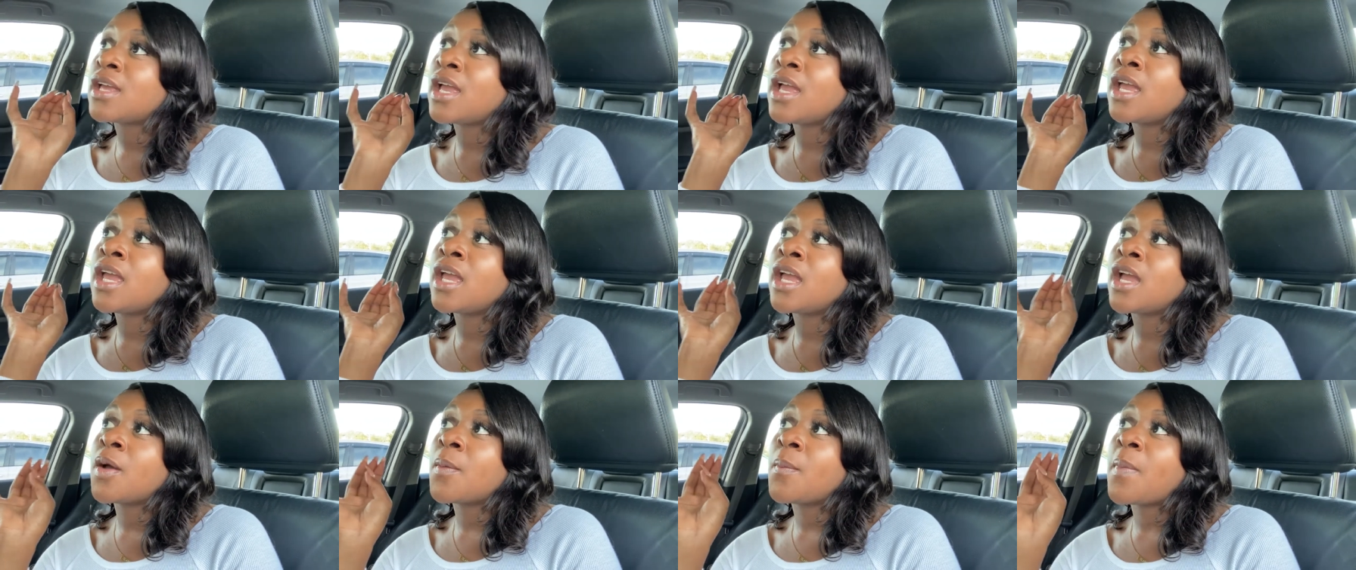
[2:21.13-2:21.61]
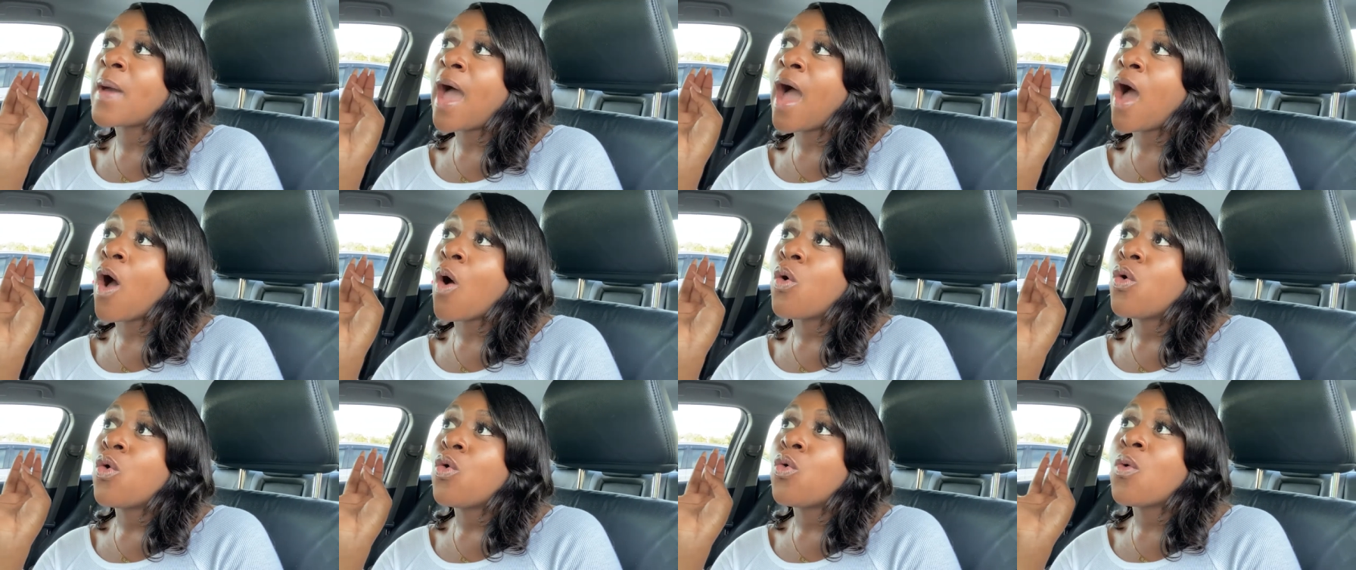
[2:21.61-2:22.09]
thinking
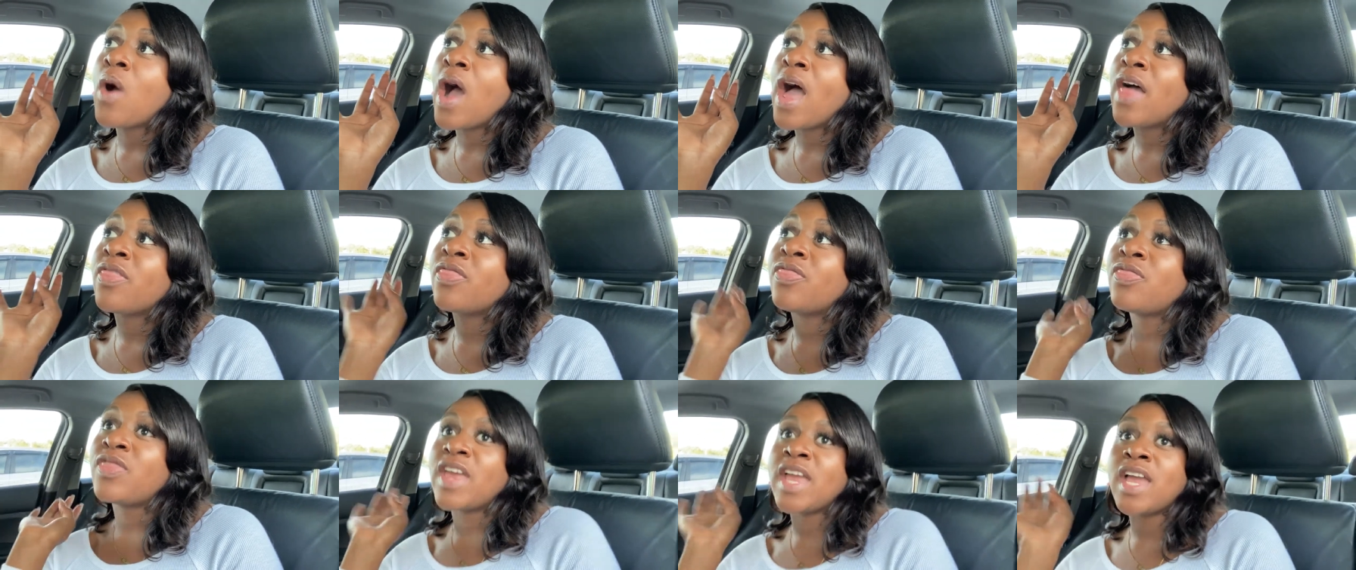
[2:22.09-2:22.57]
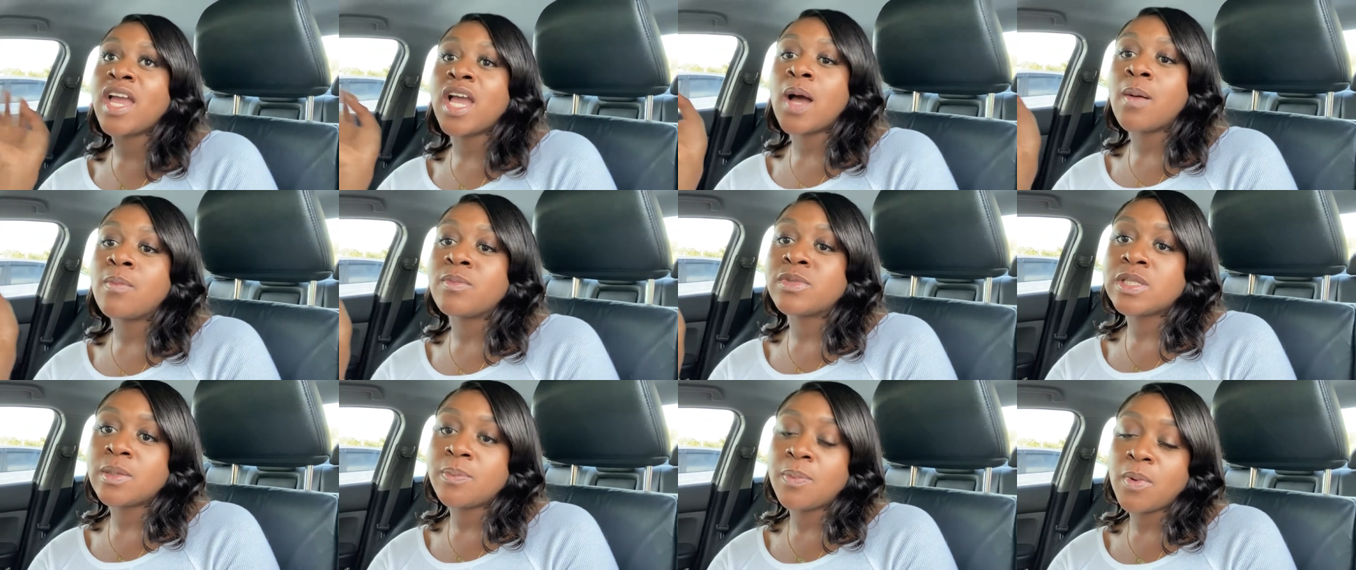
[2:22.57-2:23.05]
about who I
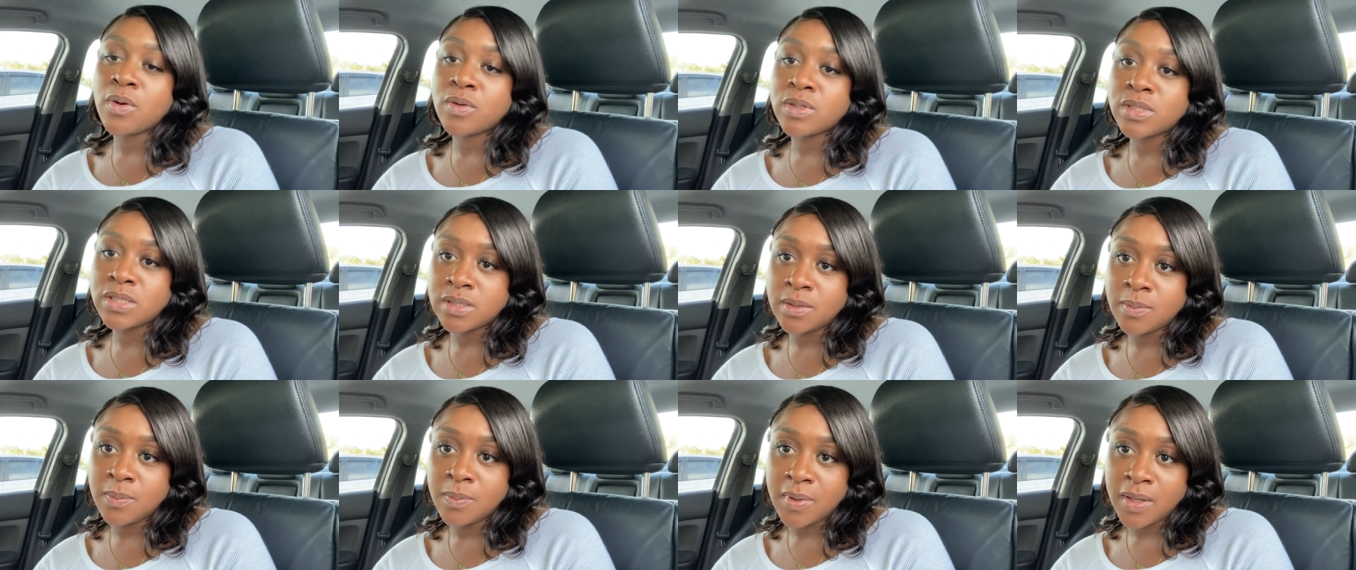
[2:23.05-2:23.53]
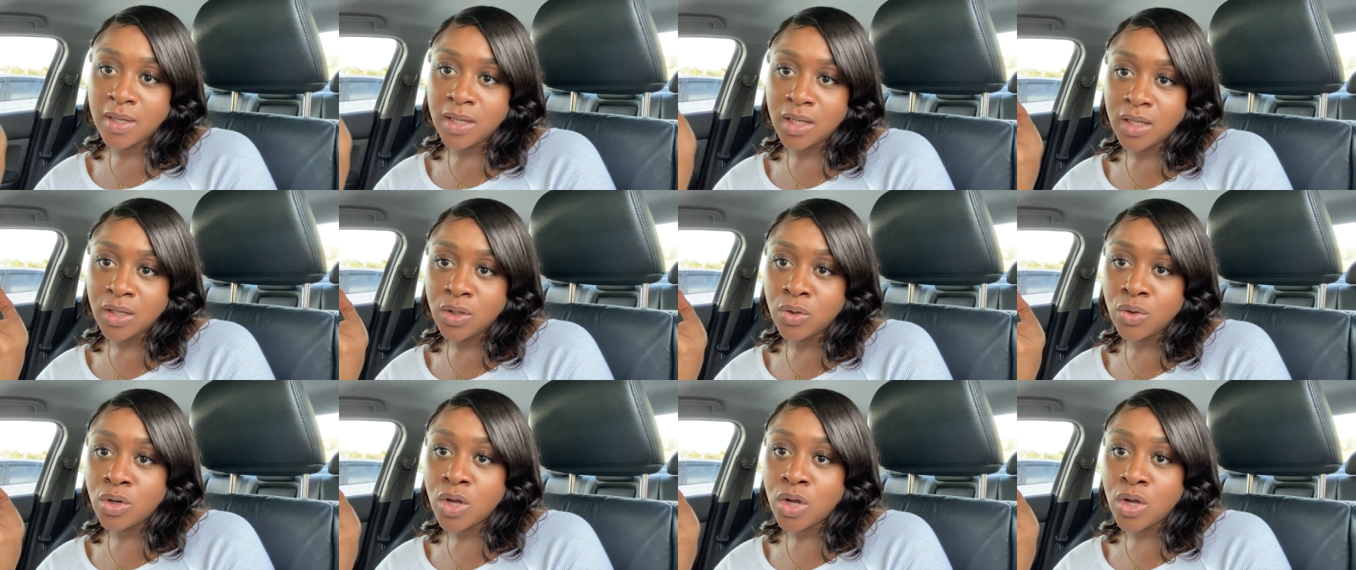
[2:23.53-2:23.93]
think I'm supposed to be,